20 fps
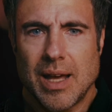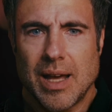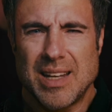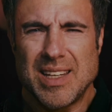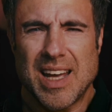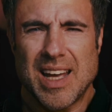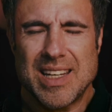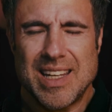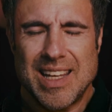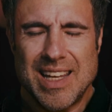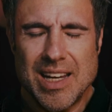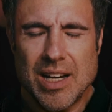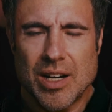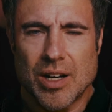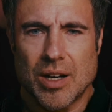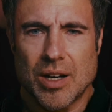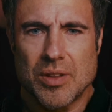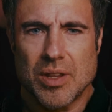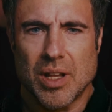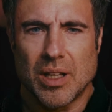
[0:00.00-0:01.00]
and yet
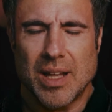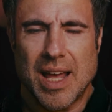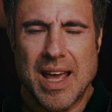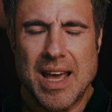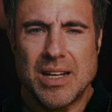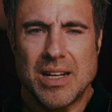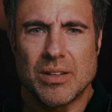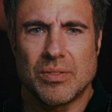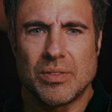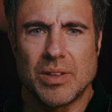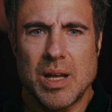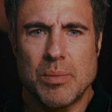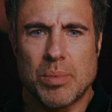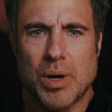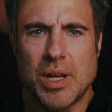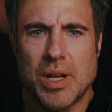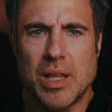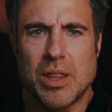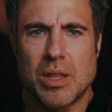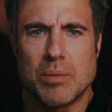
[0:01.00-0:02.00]
here in the land of
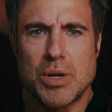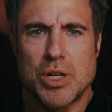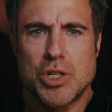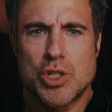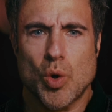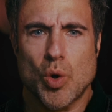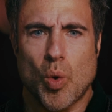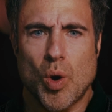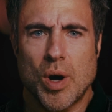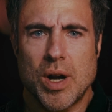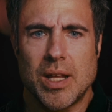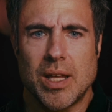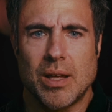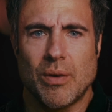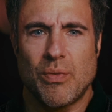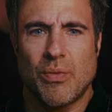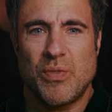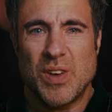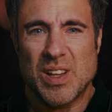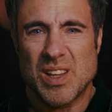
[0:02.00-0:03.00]
liberty, the majority
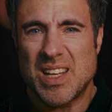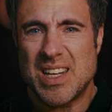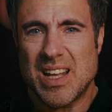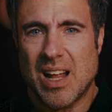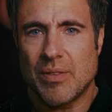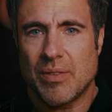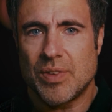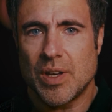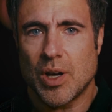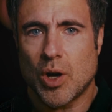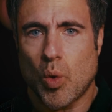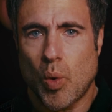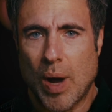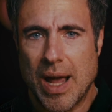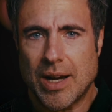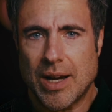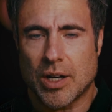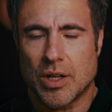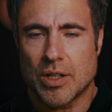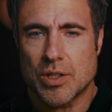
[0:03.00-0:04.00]
of Philadelphia
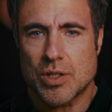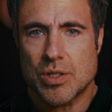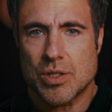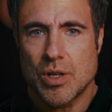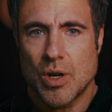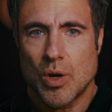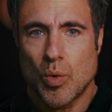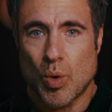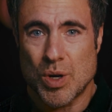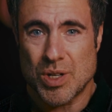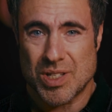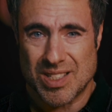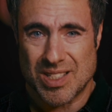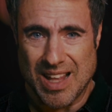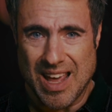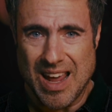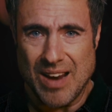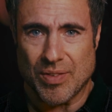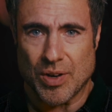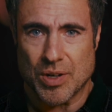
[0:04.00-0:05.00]
Quakers were
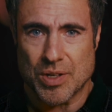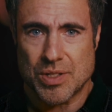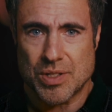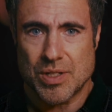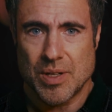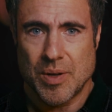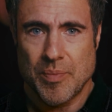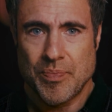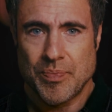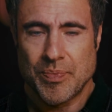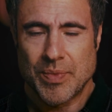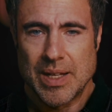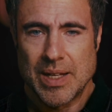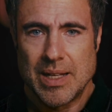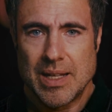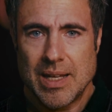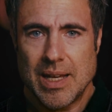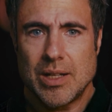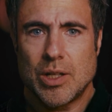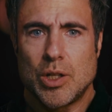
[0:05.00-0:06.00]
slavers,
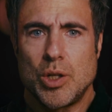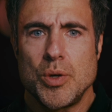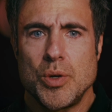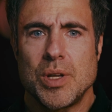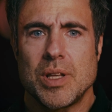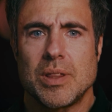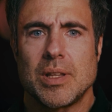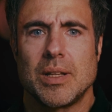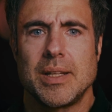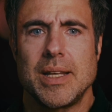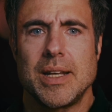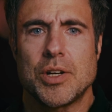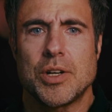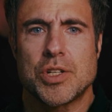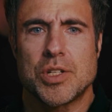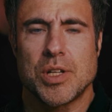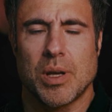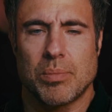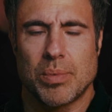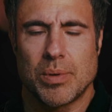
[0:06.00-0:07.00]
including the
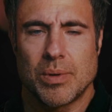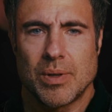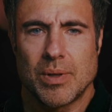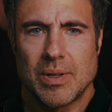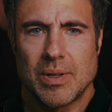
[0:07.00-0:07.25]
leadership.